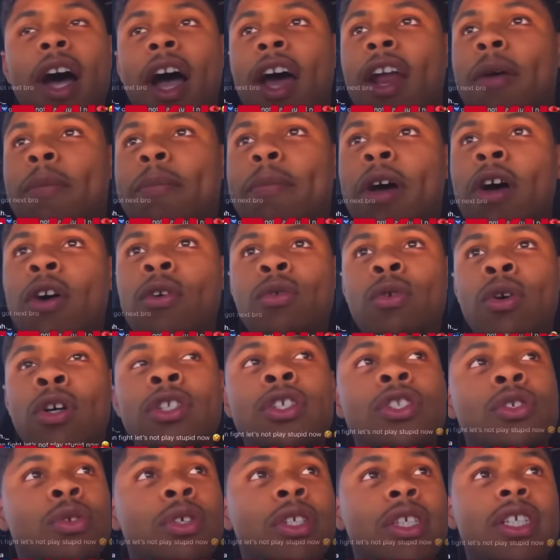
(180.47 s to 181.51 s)
Got a belt
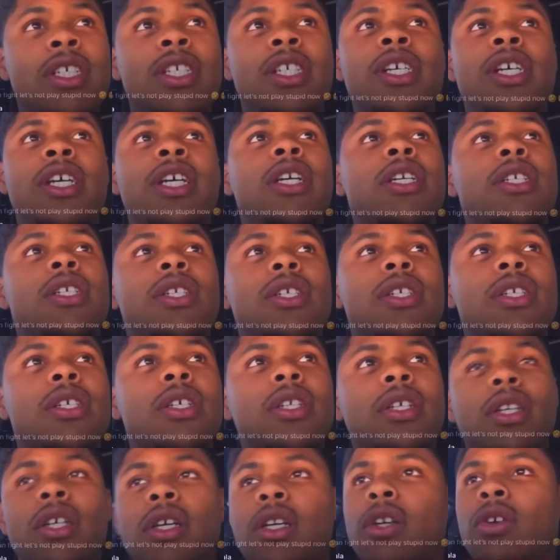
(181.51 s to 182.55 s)

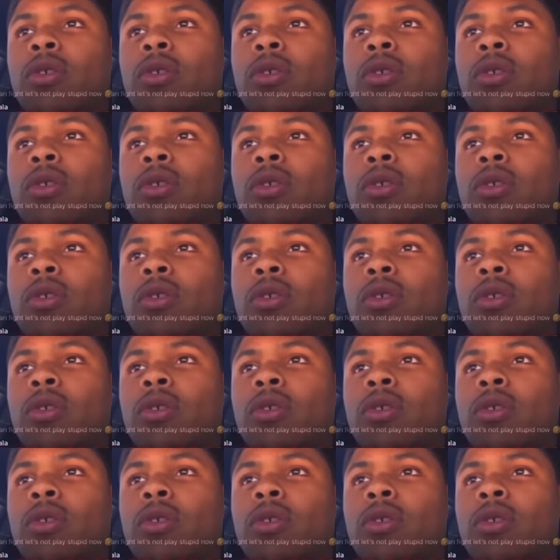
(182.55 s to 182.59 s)
126.